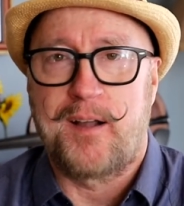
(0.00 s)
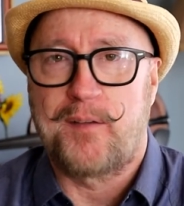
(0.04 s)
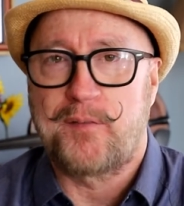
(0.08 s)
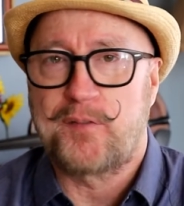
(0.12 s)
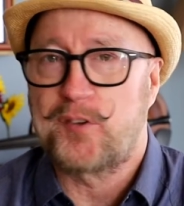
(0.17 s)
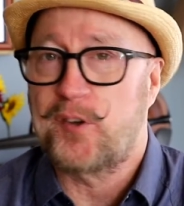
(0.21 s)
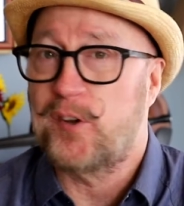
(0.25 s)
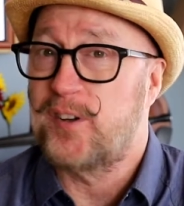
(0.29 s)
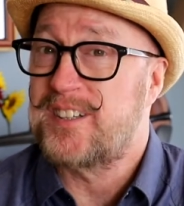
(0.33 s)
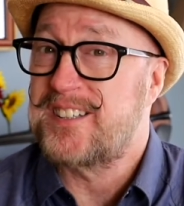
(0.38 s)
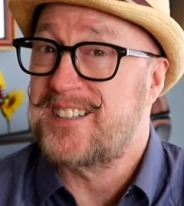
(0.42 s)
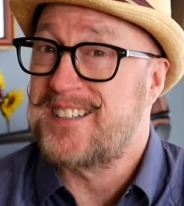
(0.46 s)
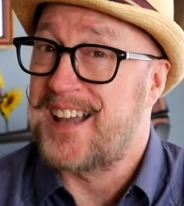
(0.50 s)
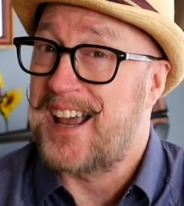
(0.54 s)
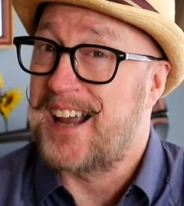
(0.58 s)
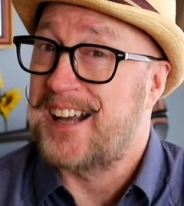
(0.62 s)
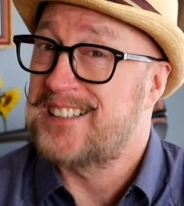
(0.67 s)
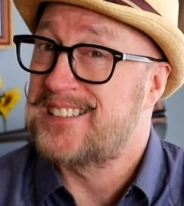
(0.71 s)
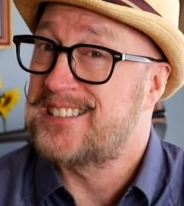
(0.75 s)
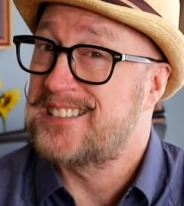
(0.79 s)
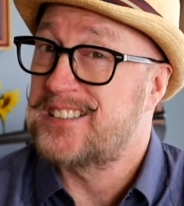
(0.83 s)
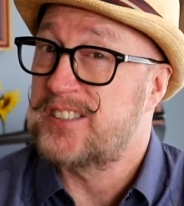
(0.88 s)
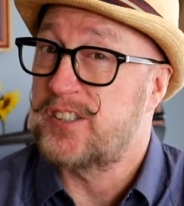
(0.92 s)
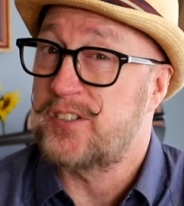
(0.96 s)
So it's
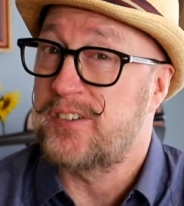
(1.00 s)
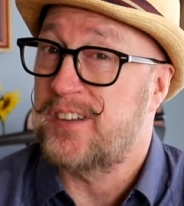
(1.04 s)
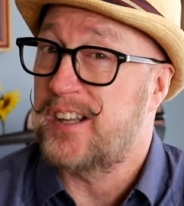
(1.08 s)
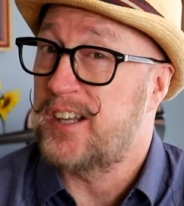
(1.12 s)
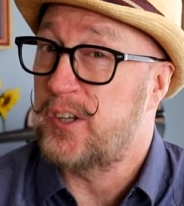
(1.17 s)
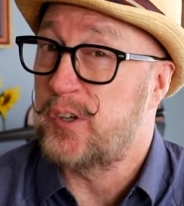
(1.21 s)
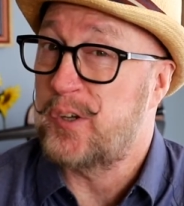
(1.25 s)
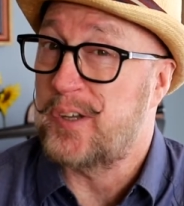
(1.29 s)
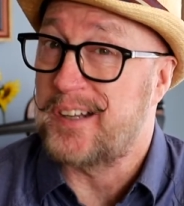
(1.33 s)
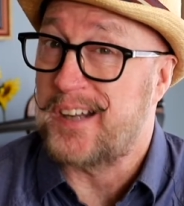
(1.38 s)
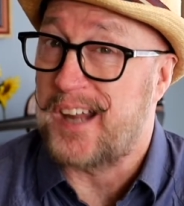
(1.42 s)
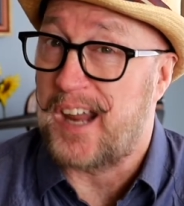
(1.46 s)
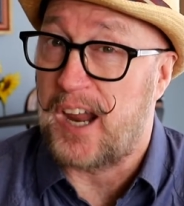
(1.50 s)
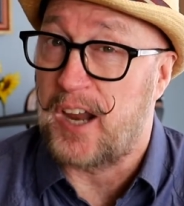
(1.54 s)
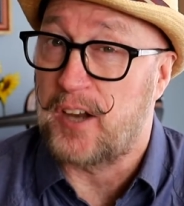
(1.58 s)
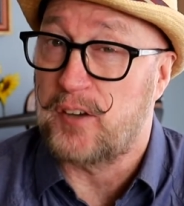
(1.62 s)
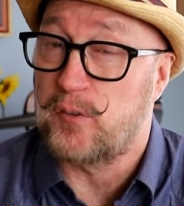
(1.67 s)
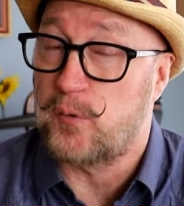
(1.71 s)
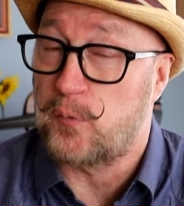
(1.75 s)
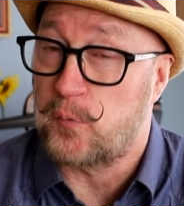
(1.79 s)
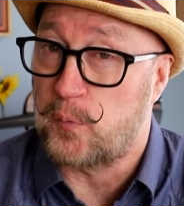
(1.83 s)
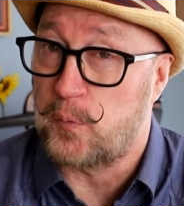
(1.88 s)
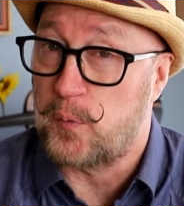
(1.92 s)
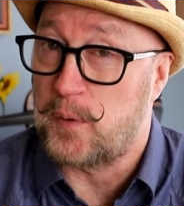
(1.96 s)
nice so that you can
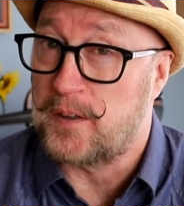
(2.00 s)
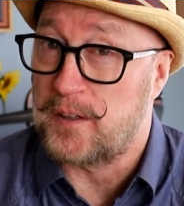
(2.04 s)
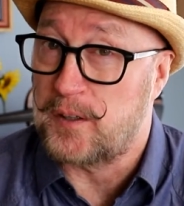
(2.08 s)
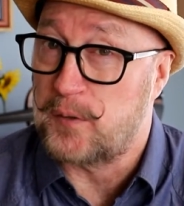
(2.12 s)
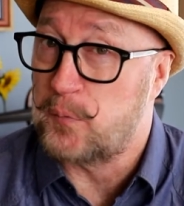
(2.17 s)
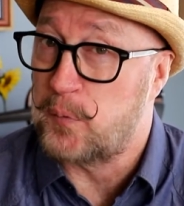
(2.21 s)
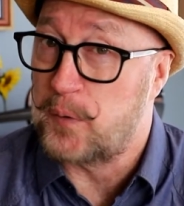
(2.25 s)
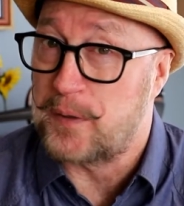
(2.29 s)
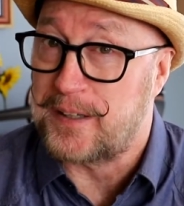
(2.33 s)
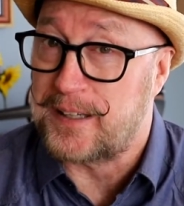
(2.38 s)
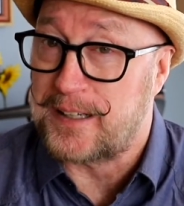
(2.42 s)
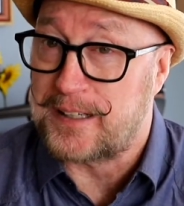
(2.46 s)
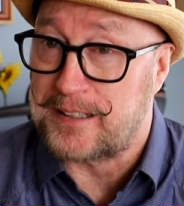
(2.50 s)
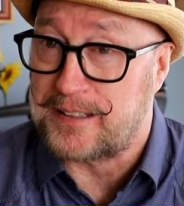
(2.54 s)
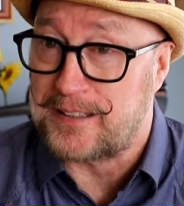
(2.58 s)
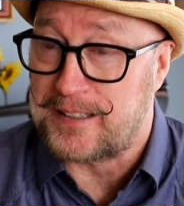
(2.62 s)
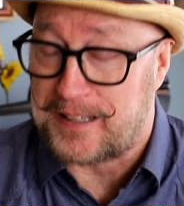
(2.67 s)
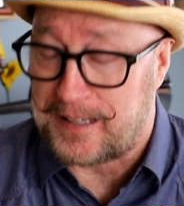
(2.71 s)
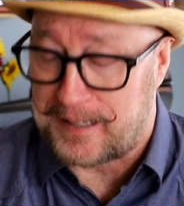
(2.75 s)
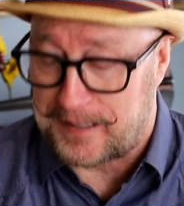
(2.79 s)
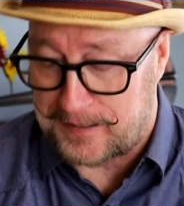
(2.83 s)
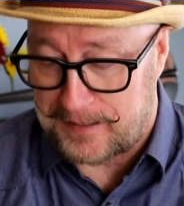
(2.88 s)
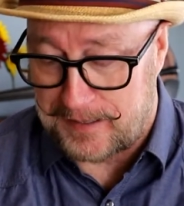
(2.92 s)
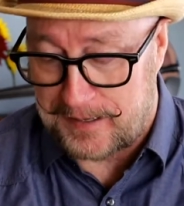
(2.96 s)
end really, really
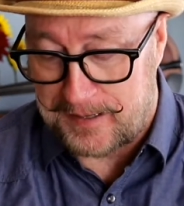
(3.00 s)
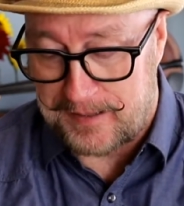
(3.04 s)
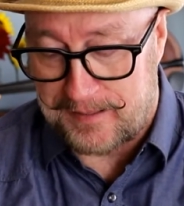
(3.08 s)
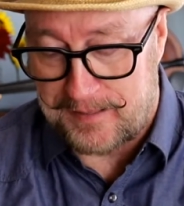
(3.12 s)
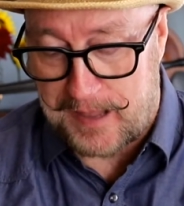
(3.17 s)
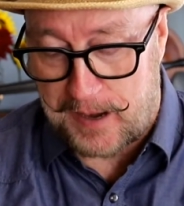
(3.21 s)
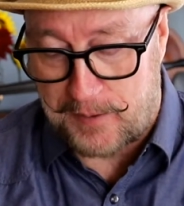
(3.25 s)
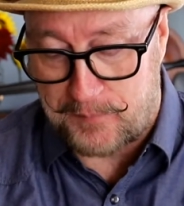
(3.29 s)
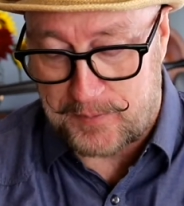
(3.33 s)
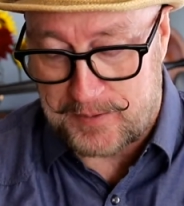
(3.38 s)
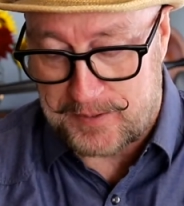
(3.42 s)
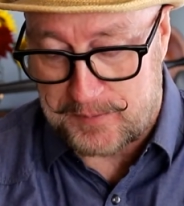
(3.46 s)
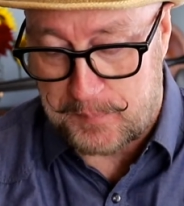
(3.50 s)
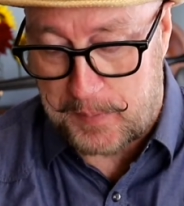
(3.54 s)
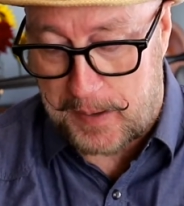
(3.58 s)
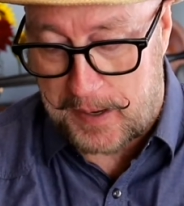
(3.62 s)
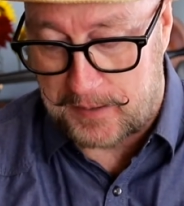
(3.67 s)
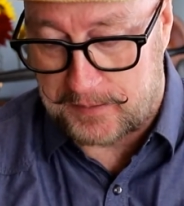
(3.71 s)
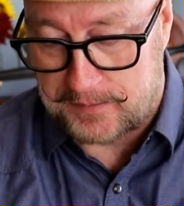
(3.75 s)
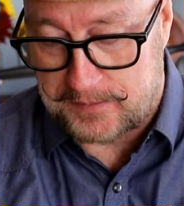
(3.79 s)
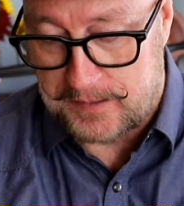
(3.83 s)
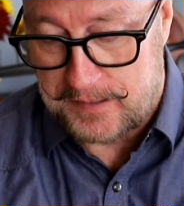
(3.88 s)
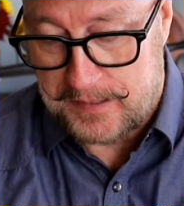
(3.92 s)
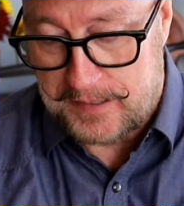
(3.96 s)
clean in that
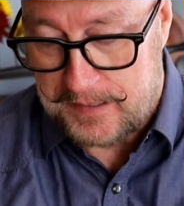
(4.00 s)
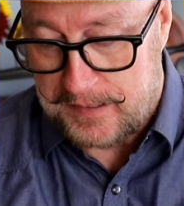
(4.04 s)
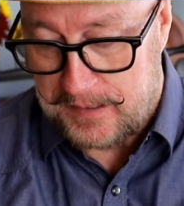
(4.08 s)
respect.